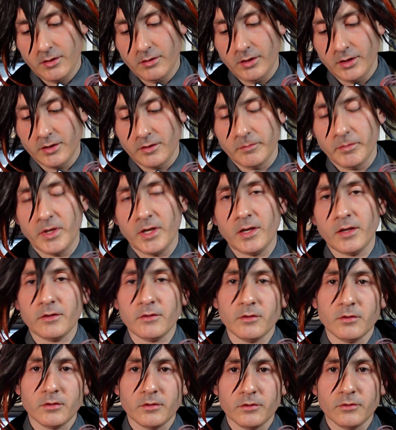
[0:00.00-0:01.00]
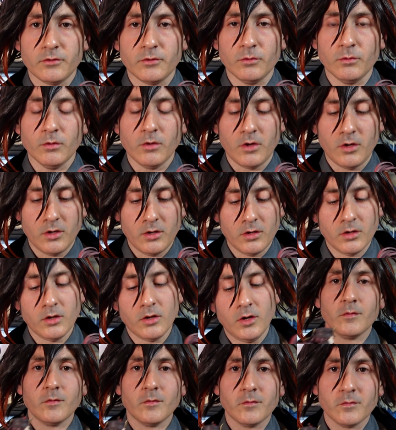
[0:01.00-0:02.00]
like the peg's a little too long.
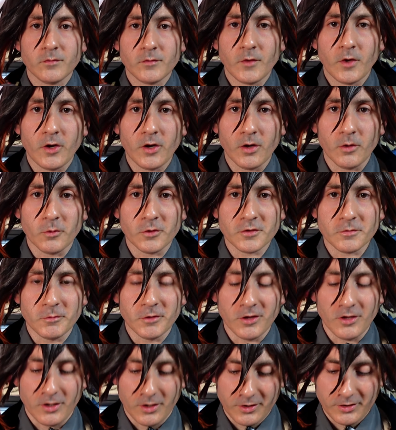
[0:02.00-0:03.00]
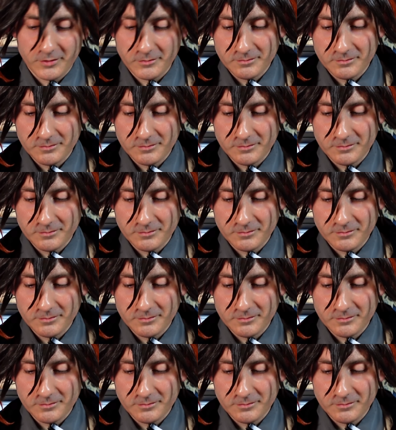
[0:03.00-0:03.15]
All right, wish me luck.